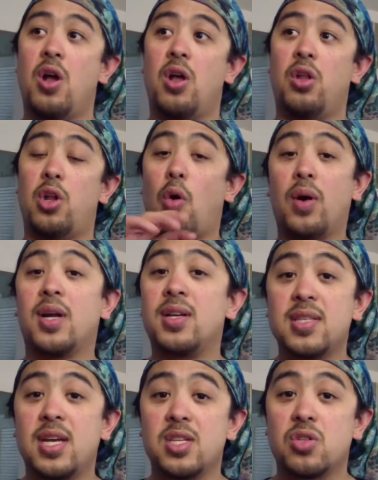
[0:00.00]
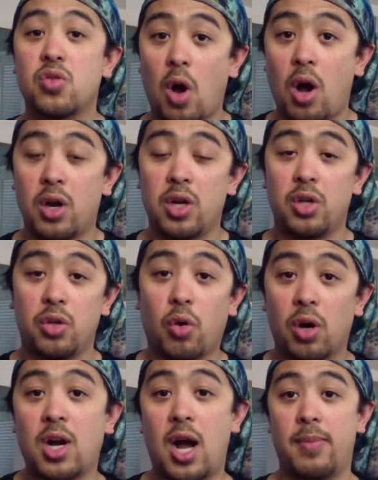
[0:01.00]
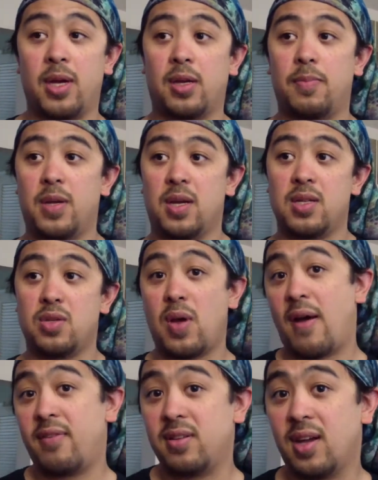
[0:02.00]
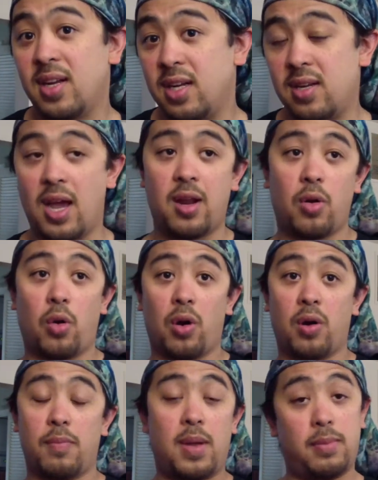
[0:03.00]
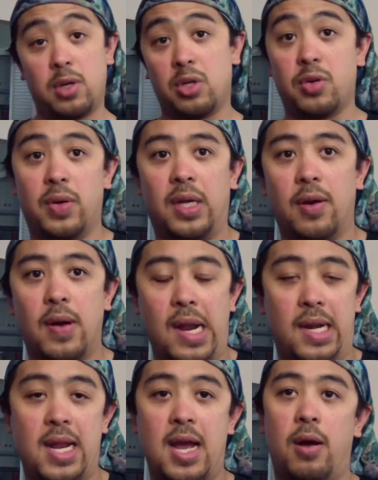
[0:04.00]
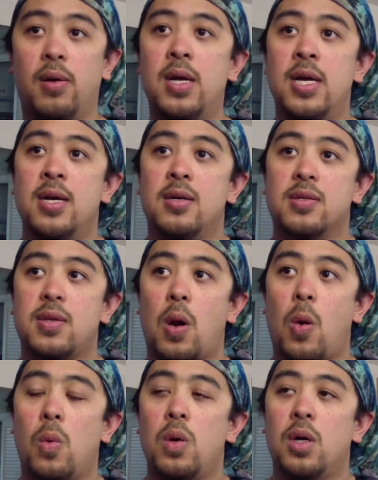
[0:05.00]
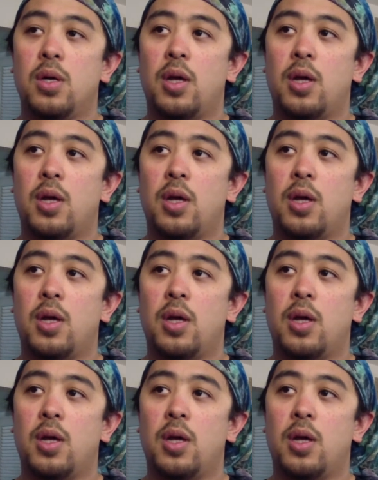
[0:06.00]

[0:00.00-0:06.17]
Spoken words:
No one else has drawn your comic because you haven't done it yet, or maybe you're doing it right now. So